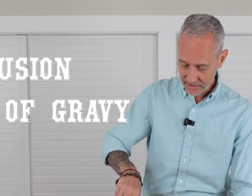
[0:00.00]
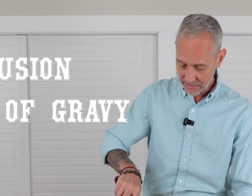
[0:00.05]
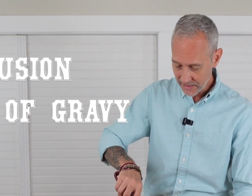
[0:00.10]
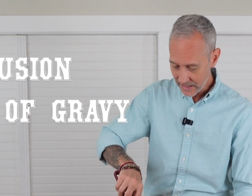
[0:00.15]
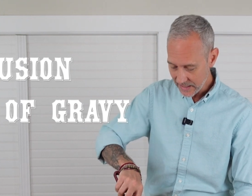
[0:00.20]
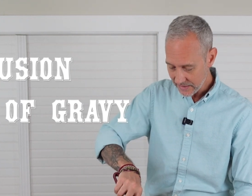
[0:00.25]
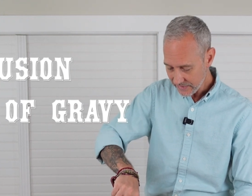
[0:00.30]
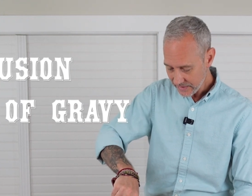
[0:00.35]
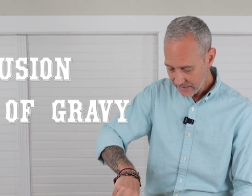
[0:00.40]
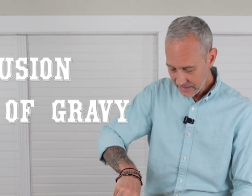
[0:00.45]
of
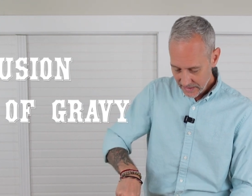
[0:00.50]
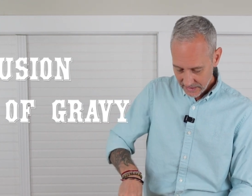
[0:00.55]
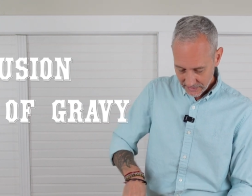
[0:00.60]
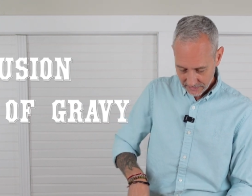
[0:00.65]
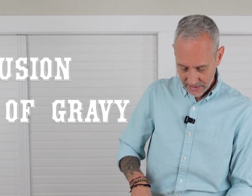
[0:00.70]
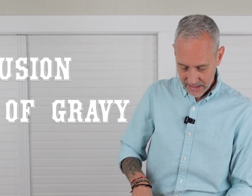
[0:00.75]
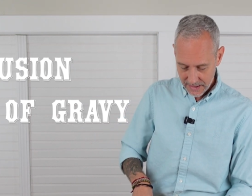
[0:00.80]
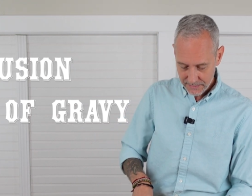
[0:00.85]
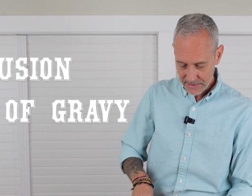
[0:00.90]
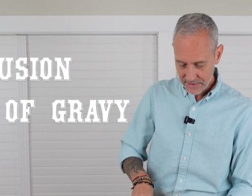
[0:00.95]
gravy,
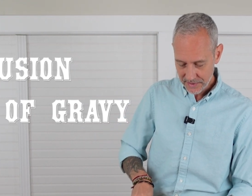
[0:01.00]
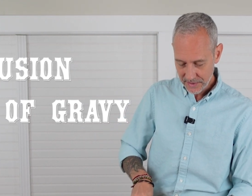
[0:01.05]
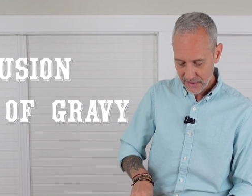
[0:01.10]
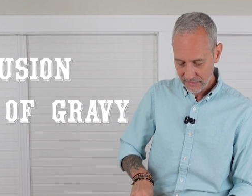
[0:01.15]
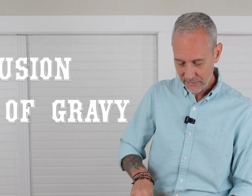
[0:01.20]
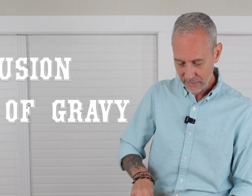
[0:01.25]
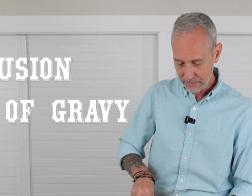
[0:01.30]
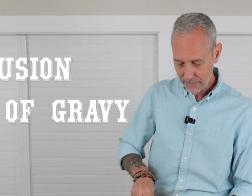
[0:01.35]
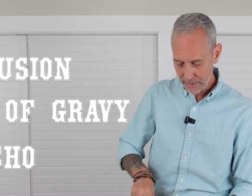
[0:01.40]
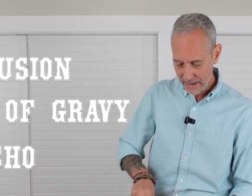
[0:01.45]
grab
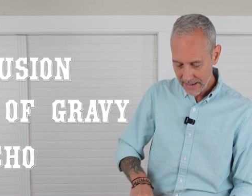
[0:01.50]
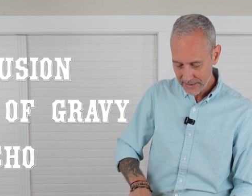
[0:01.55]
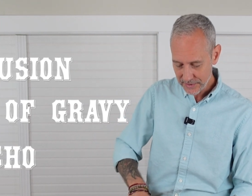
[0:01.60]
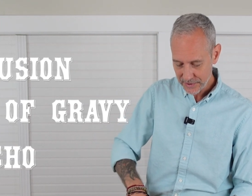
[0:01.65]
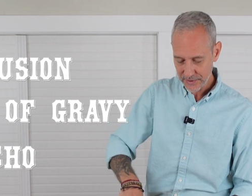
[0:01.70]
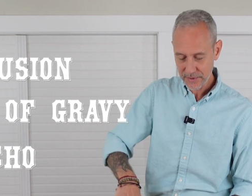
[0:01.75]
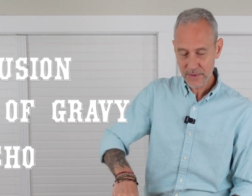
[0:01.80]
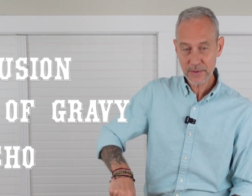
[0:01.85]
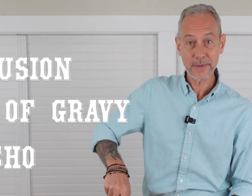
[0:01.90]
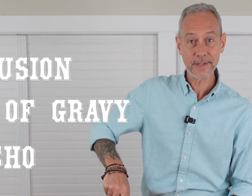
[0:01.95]
yourself a
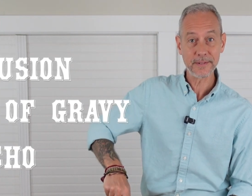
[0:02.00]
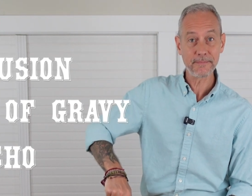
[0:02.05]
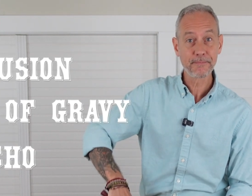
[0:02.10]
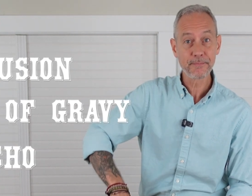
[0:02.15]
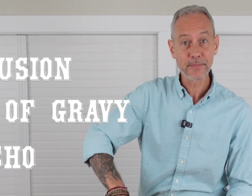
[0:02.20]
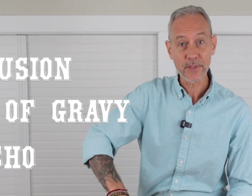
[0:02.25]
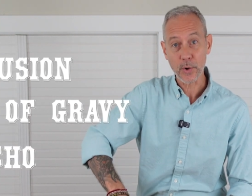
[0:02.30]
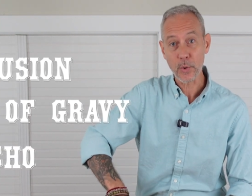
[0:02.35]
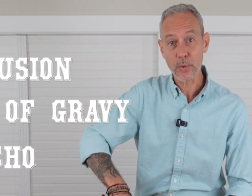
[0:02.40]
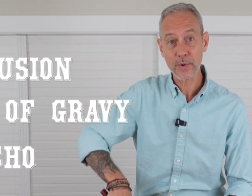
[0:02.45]
poncho,
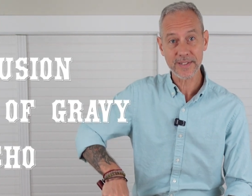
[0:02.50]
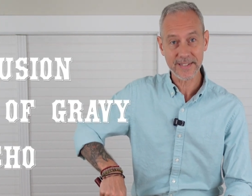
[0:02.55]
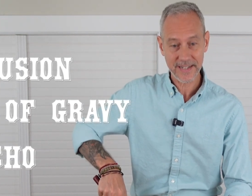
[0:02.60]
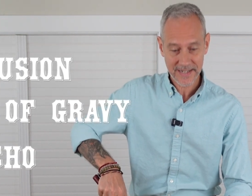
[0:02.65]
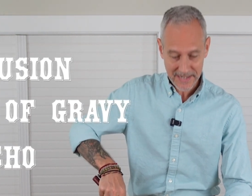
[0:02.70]
and go to